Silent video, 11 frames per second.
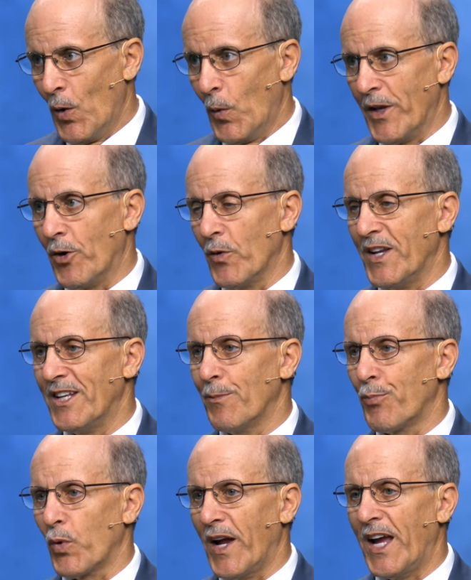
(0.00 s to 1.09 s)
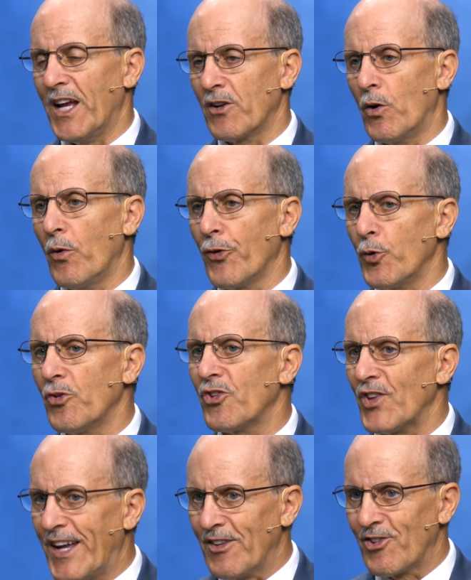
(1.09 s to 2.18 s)
We don't need to pray and go through
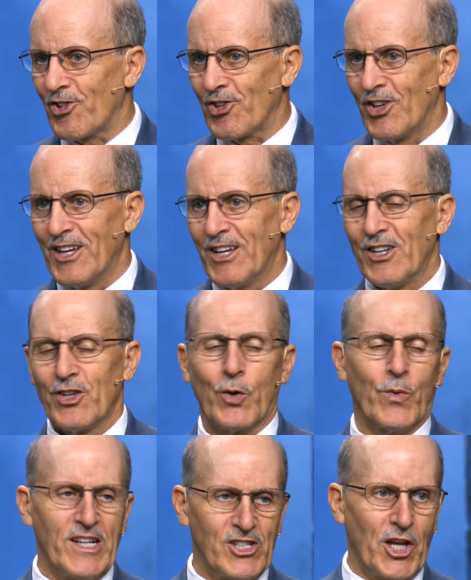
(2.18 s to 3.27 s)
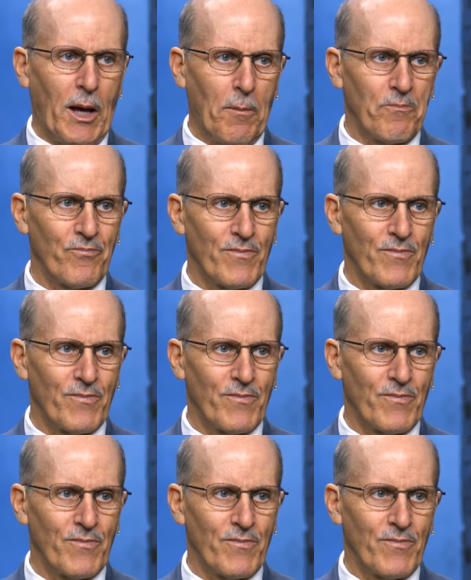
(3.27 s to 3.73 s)
saints to reach him.